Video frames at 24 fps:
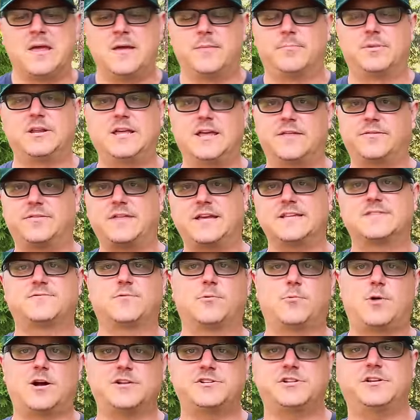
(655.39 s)
But again, thanks for
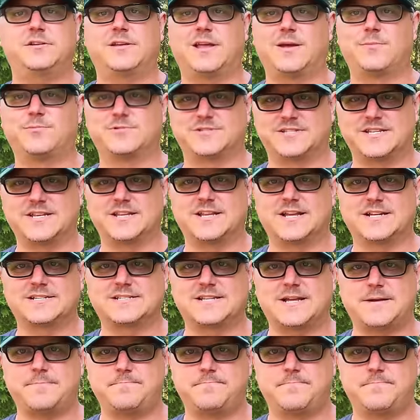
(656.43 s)
watching, and we'll see you next time.